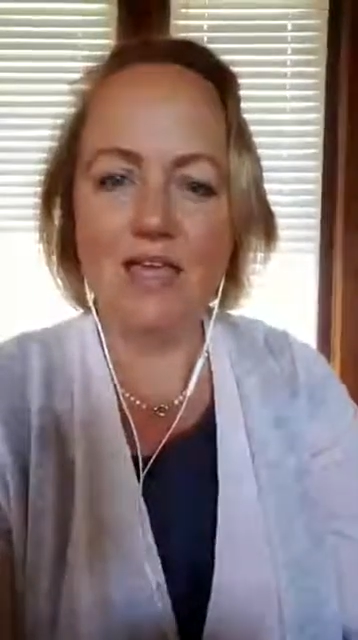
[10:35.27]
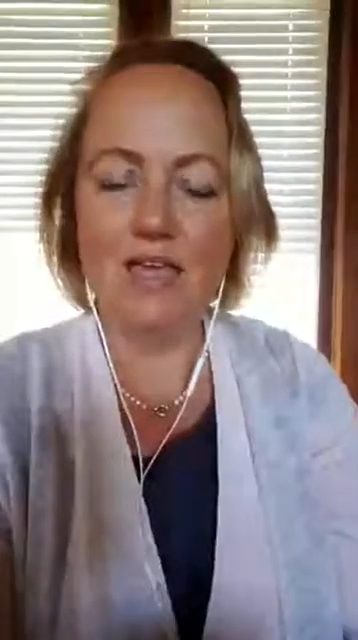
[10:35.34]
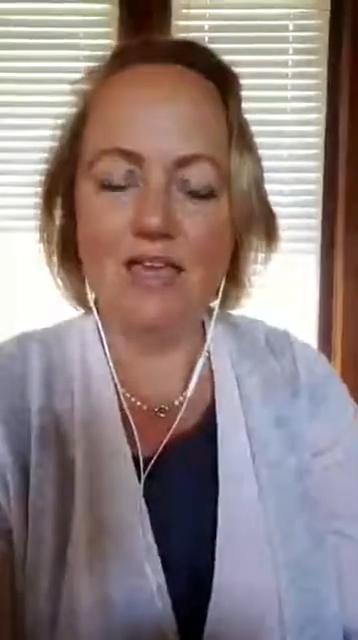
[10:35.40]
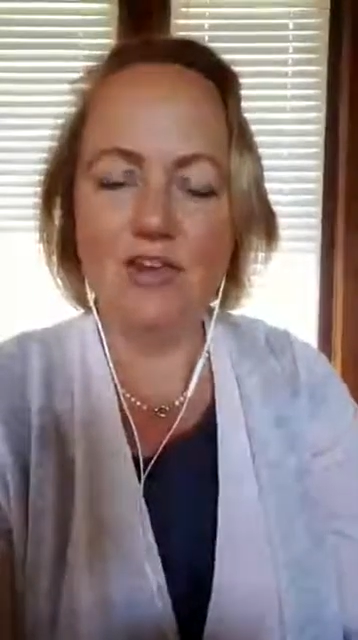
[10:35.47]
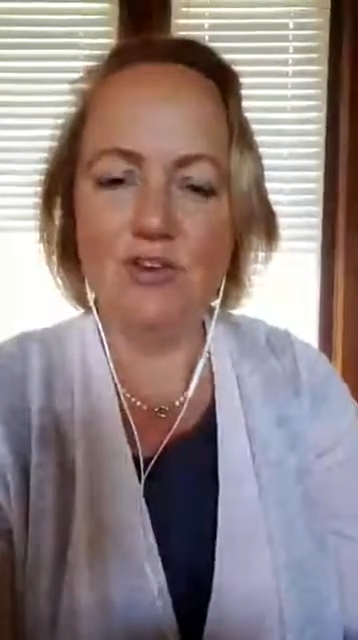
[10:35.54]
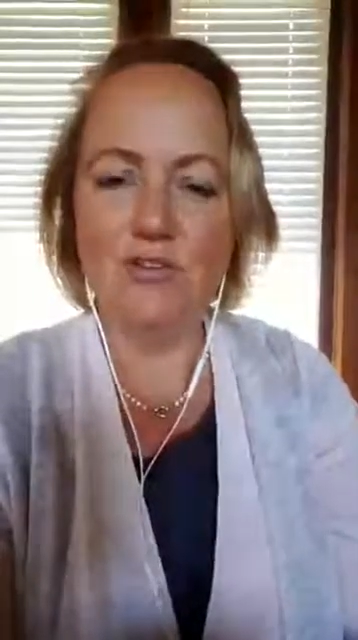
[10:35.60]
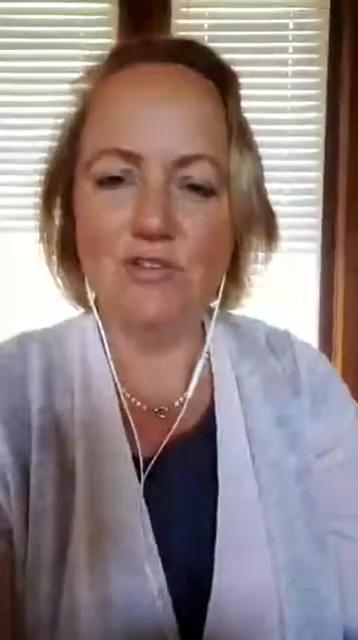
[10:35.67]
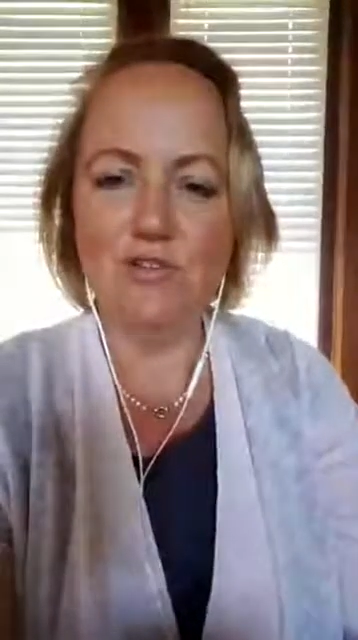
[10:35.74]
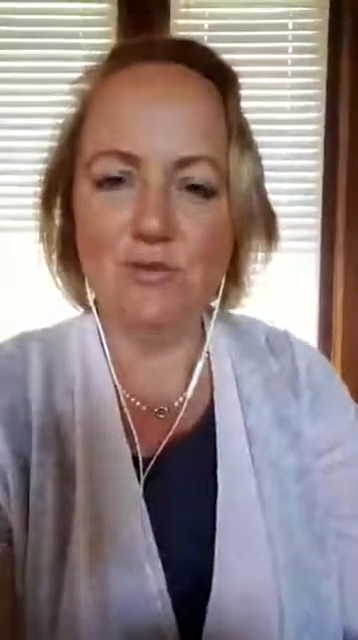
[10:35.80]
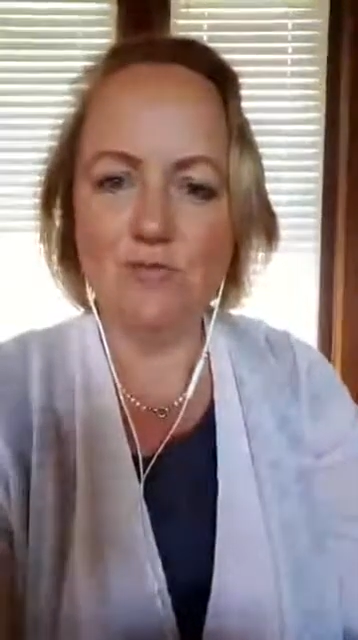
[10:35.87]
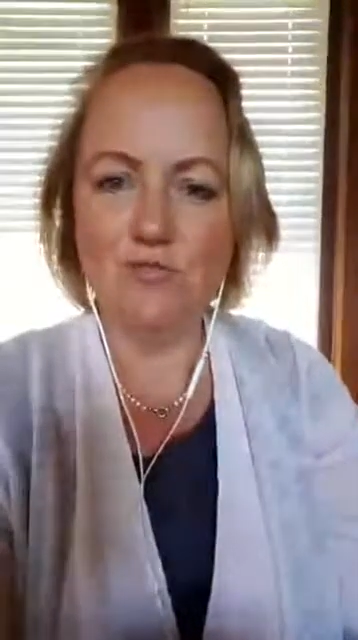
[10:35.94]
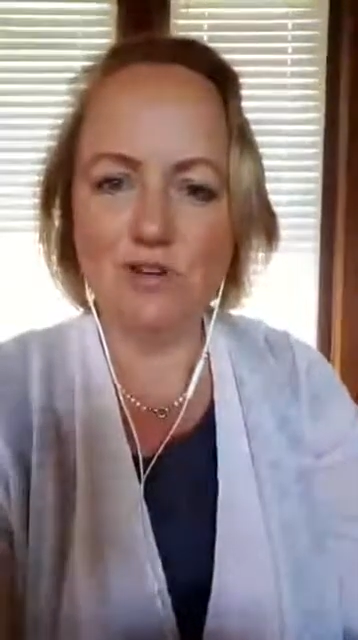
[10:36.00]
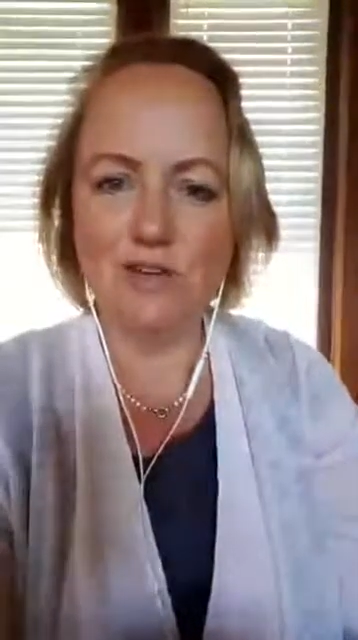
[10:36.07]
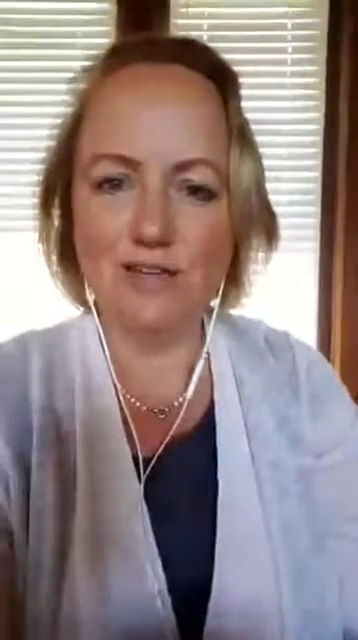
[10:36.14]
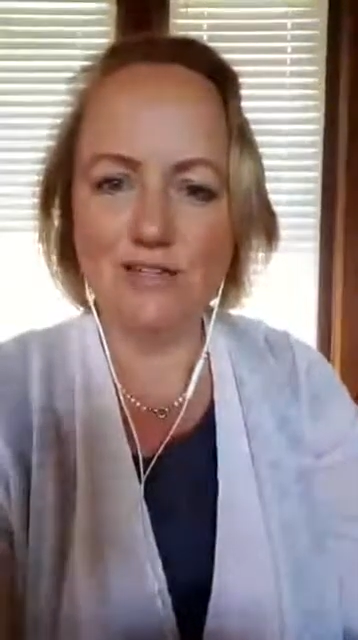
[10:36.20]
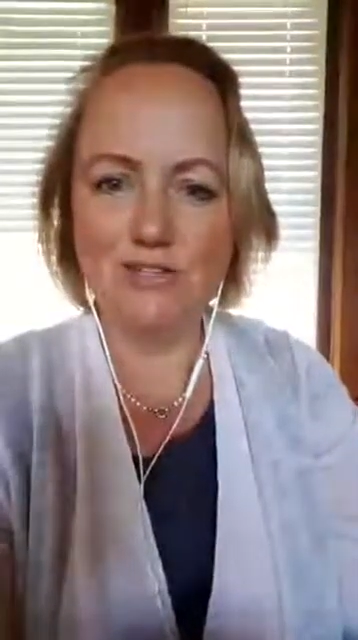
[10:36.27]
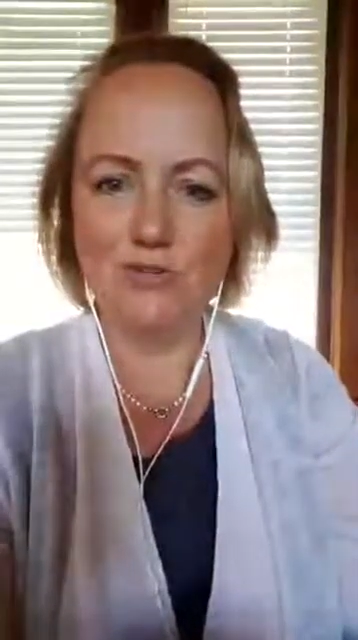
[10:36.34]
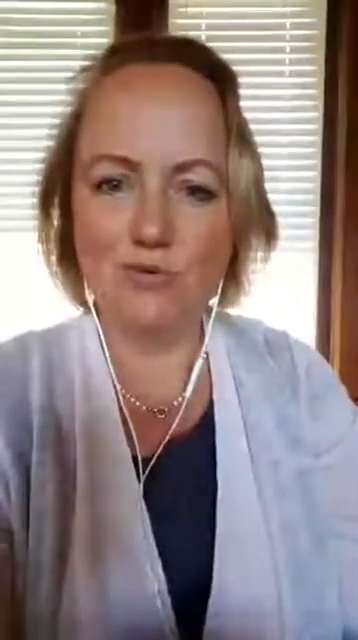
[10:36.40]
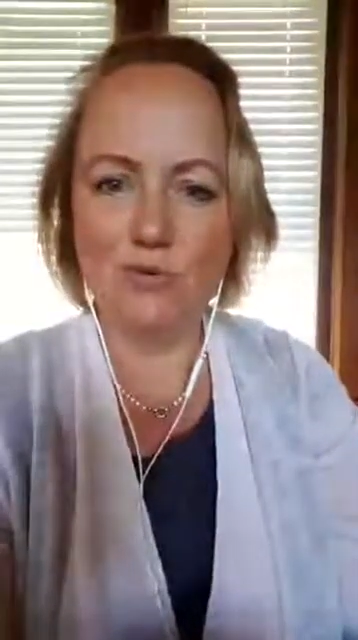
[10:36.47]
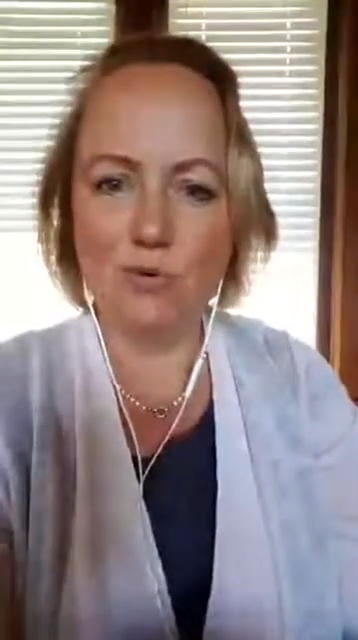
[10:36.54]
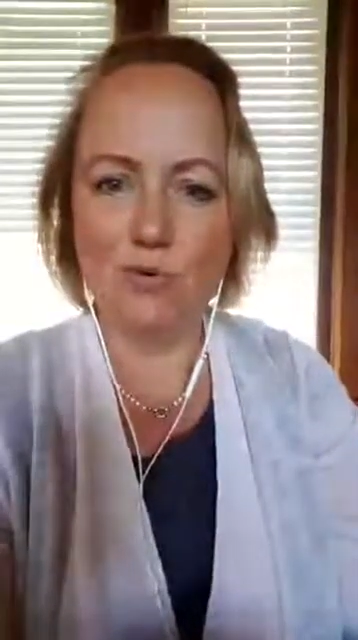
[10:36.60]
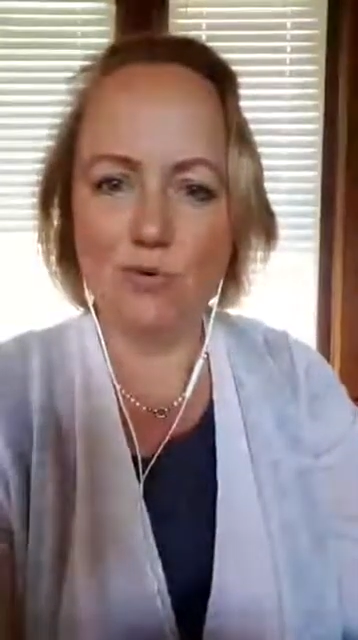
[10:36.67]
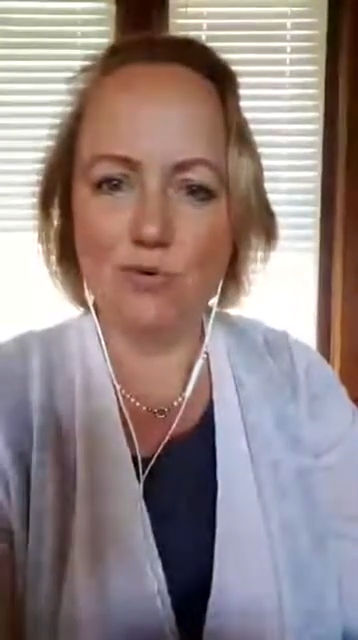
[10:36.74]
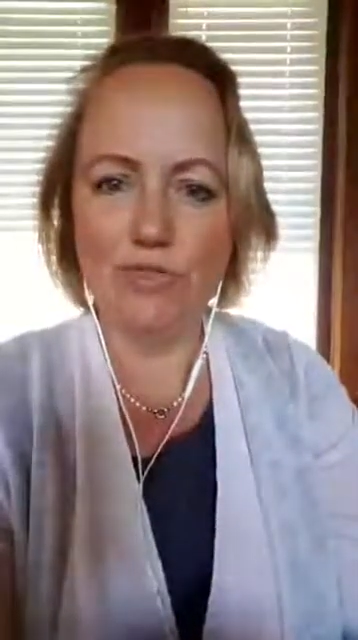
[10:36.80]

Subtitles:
You know, stop trying to do all